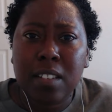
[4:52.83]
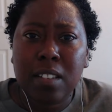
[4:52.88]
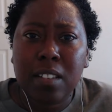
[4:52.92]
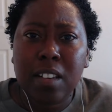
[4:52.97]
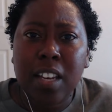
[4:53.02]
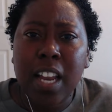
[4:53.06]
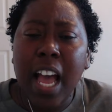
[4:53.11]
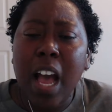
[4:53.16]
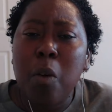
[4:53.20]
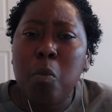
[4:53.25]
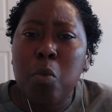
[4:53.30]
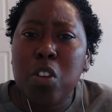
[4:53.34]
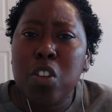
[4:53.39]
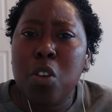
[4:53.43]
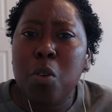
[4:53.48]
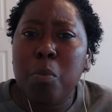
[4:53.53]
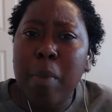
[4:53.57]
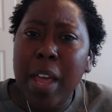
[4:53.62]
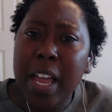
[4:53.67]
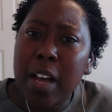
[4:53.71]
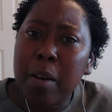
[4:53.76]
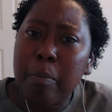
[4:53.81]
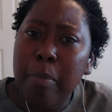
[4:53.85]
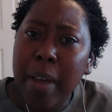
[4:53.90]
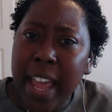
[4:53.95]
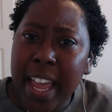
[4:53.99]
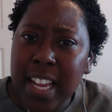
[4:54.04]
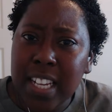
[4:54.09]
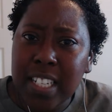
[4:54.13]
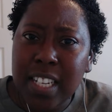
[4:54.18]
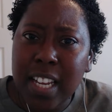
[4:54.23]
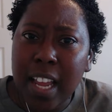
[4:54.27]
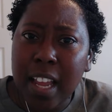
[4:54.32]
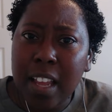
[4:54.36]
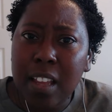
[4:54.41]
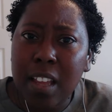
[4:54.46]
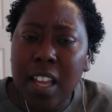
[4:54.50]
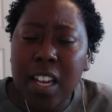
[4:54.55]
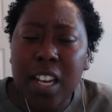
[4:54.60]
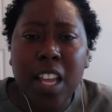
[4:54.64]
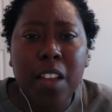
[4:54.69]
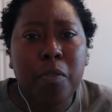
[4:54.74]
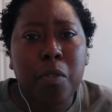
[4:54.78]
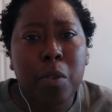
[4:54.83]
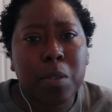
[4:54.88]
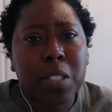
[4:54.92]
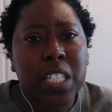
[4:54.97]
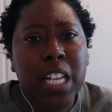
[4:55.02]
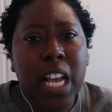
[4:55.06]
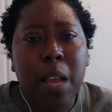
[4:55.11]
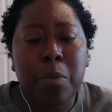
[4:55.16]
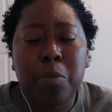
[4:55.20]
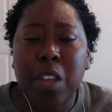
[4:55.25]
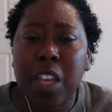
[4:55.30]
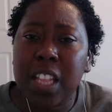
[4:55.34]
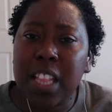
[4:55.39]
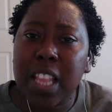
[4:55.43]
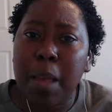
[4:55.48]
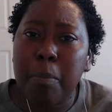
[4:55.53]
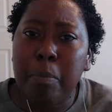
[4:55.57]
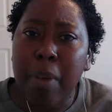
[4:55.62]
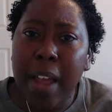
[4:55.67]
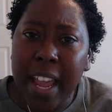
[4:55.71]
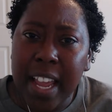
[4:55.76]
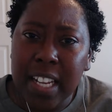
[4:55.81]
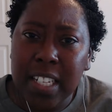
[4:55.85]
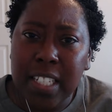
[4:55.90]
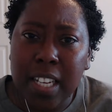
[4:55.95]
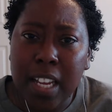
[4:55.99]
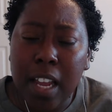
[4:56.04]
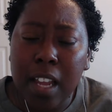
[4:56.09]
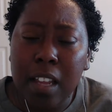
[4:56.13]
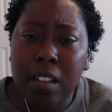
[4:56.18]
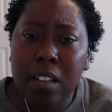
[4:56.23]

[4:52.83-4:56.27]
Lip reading: Not when you make a paycheck and then from the time you get that paycheck,